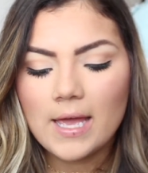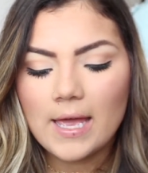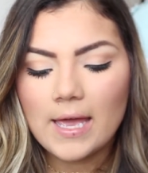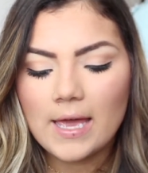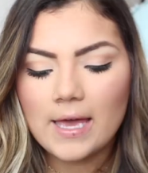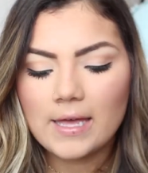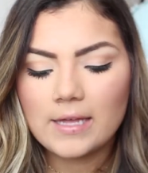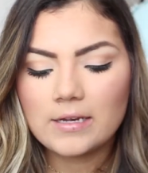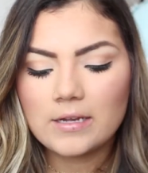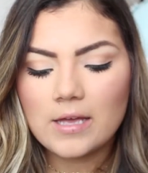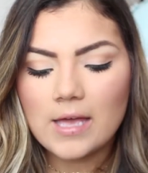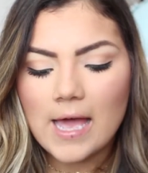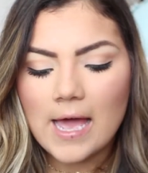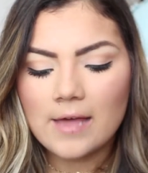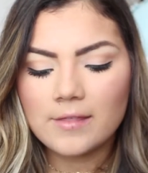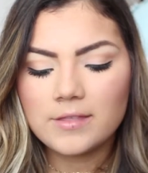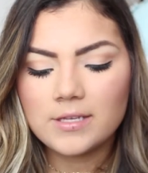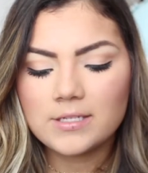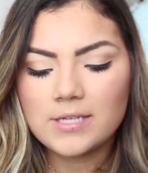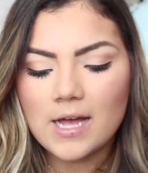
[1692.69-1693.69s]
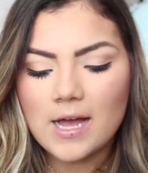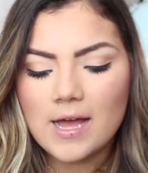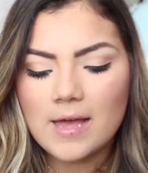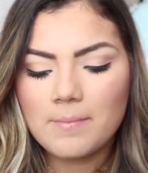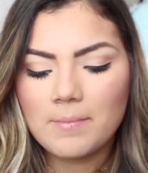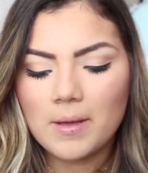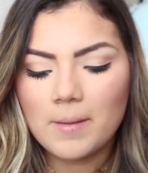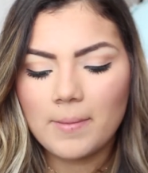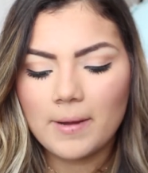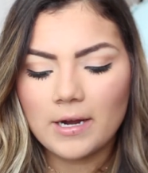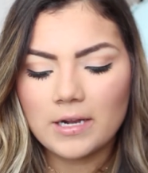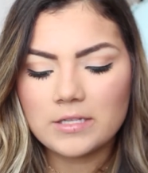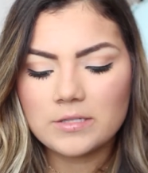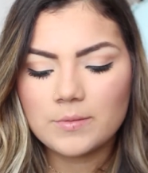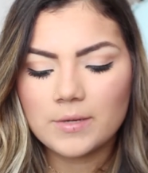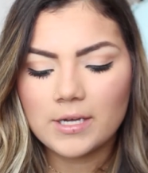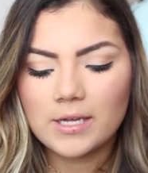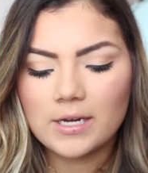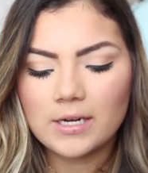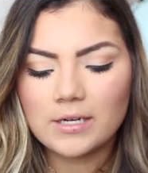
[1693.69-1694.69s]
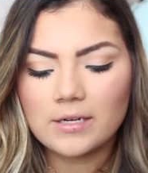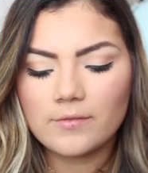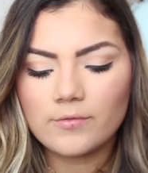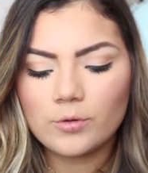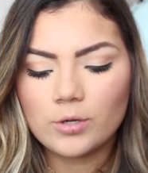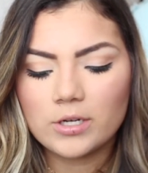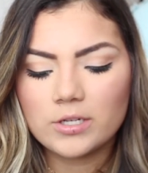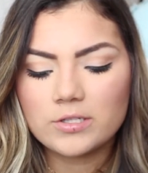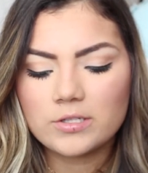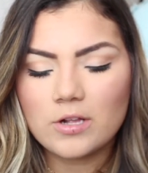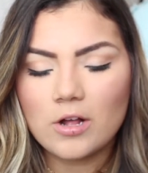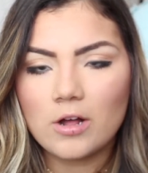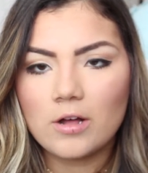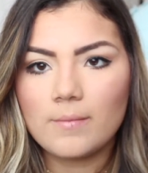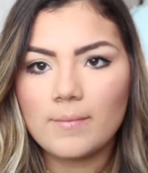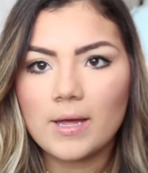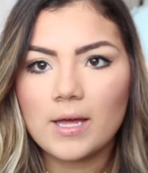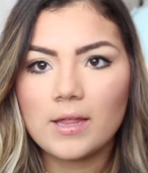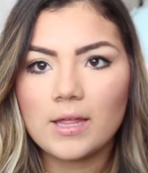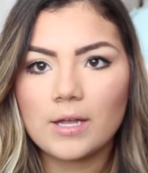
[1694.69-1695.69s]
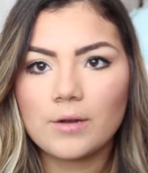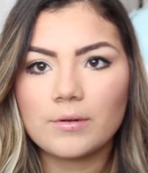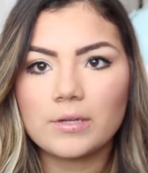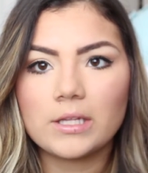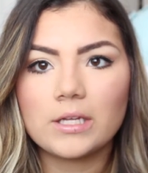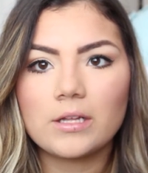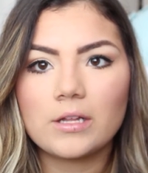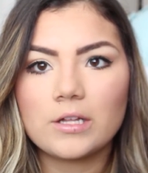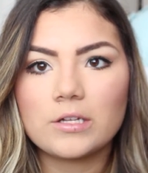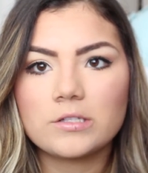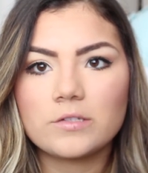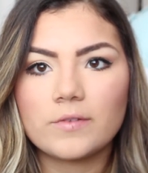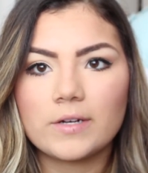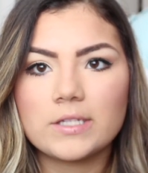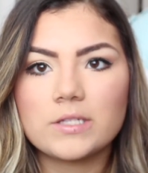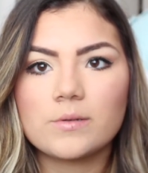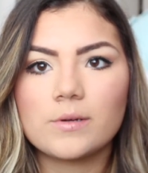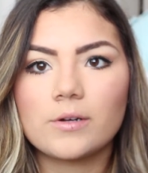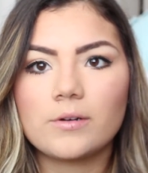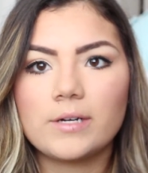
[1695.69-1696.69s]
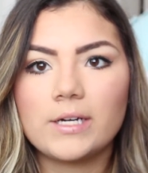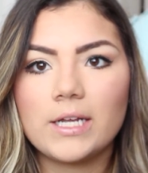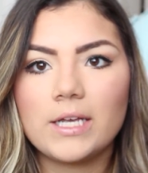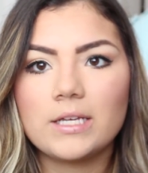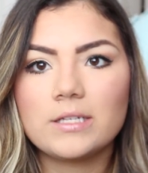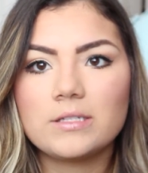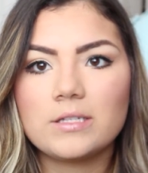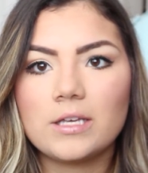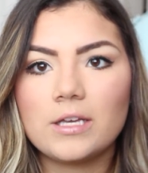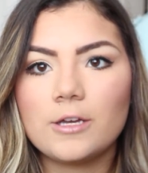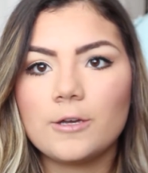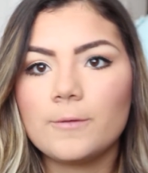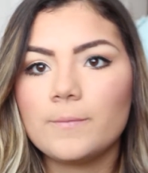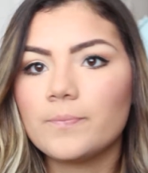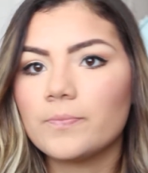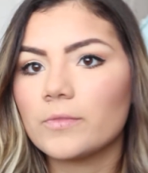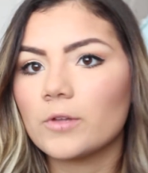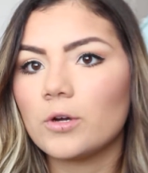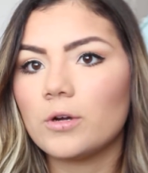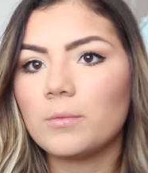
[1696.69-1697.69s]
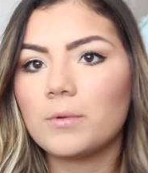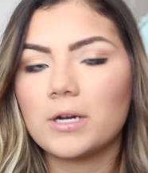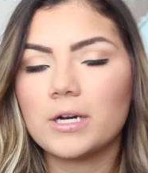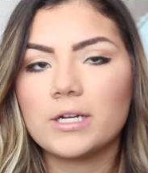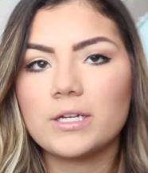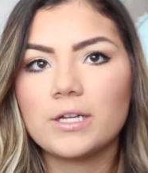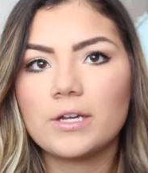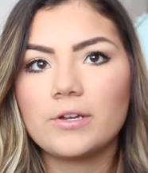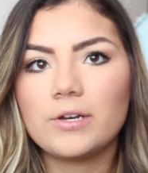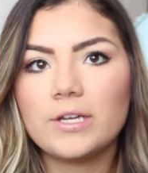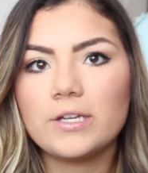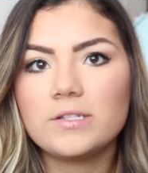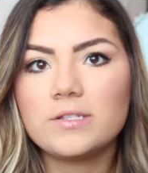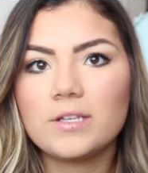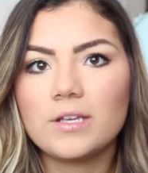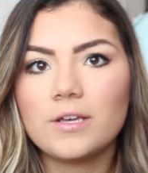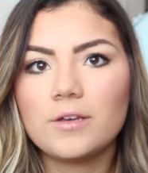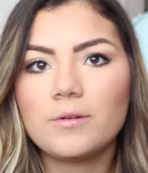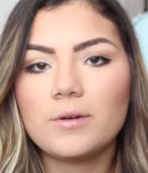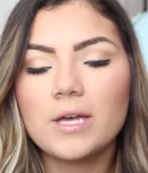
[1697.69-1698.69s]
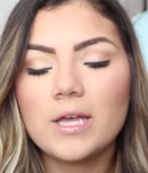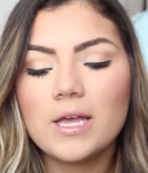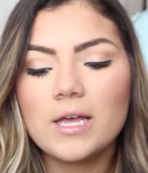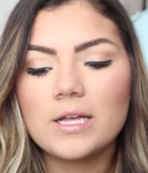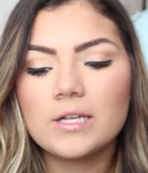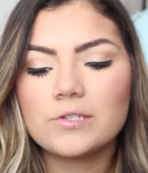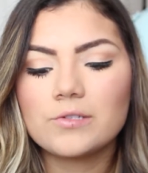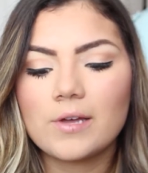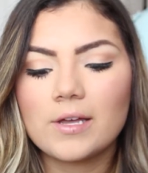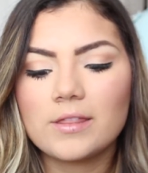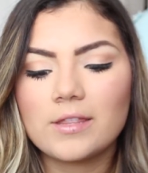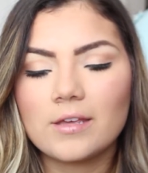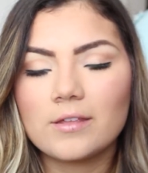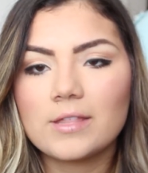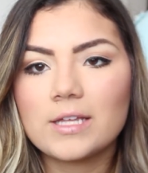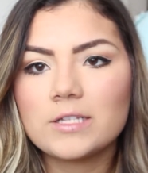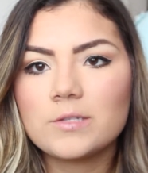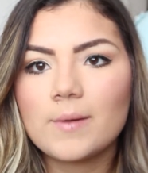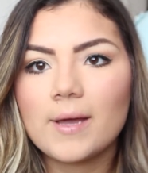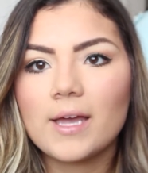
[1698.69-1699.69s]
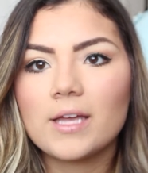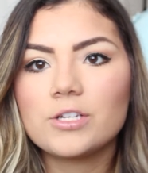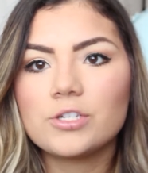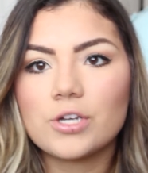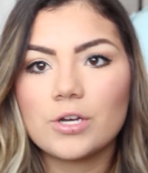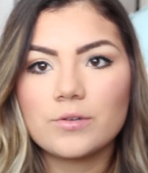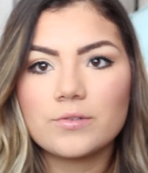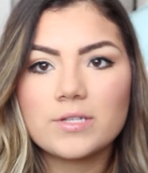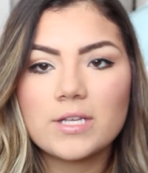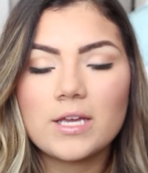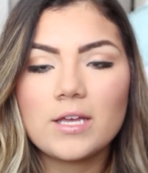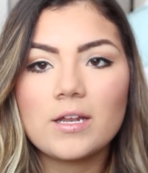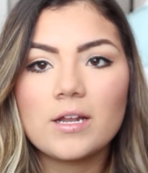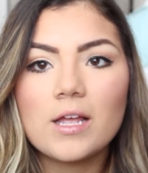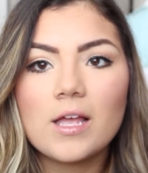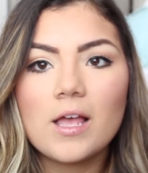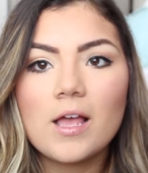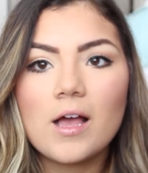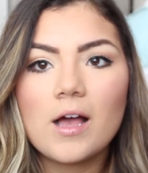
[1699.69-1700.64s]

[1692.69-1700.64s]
And at the time my parents were getting divorced, all my like really close friends were going to ECU or wanted to go to ECU. So I think that's why I chose it.